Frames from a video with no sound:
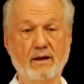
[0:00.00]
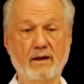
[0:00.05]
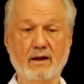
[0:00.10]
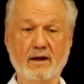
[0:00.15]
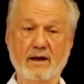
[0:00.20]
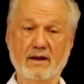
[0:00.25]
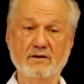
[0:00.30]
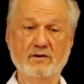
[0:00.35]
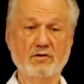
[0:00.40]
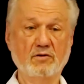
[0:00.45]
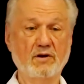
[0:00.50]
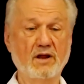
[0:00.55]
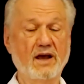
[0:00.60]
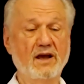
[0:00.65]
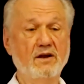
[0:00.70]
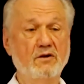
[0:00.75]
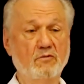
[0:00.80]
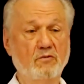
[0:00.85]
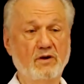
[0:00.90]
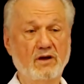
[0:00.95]
and to
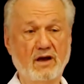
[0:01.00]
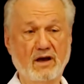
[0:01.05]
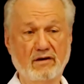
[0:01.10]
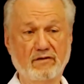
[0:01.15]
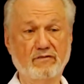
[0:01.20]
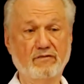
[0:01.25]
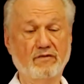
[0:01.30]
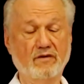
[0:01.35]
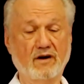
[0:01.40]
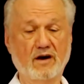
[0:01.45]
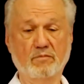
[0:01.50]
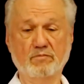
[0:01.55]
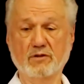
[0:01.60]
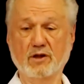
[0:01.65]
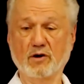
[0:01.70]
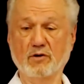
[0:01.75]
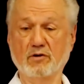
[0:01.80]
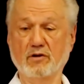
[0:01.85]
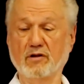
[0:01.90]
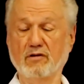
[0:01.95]
date we have
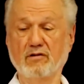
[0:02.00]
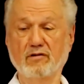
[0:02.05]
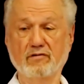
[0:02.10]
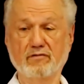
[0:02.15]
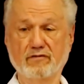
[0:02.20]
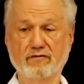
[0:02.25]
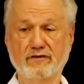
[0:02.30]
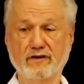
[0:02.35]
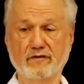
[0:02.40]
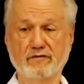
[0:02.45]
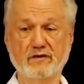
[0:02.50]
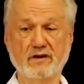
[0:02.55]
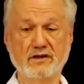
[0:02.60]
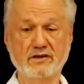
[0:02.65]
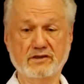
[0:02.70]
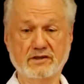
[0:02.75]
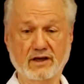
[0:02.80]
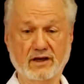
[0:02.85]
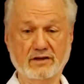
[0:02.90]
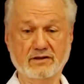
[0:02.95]
uploaded
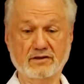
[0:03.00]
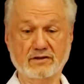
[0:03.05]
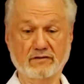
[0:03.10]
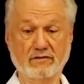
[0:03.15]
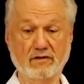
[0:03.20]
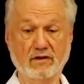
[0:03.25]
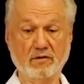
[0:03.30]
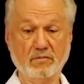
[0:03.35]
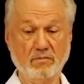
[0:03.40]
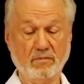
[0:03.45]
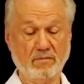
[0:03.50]
56 of them.